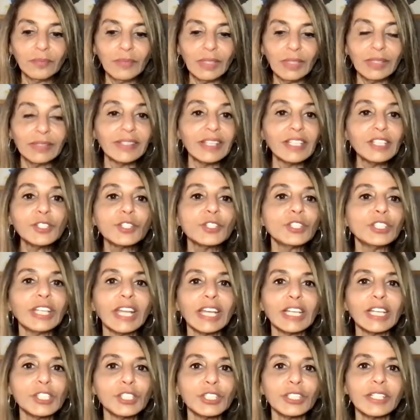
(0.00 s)
this
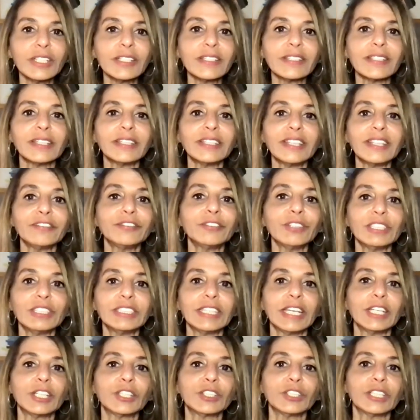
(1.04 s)
connection is an
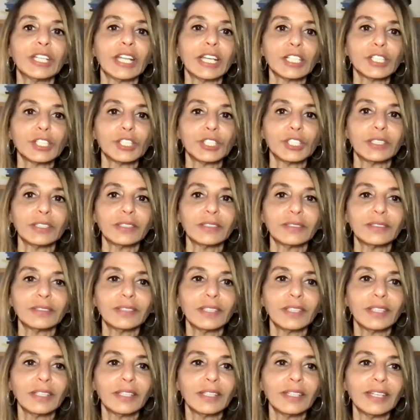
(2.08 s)
everyday connection.
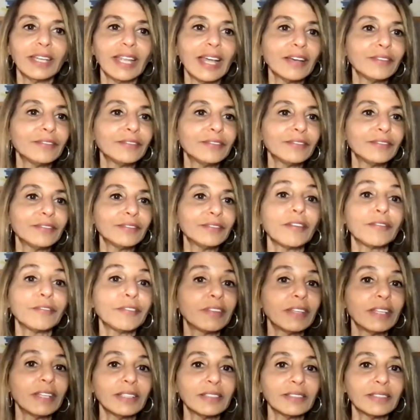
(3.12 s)
Love is
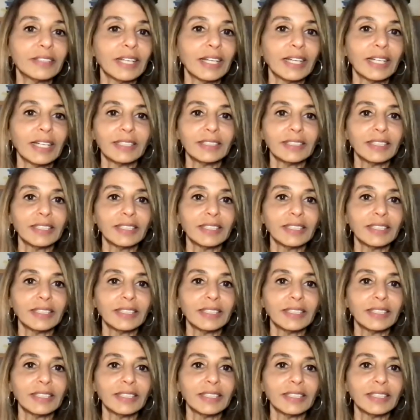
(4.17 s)
something that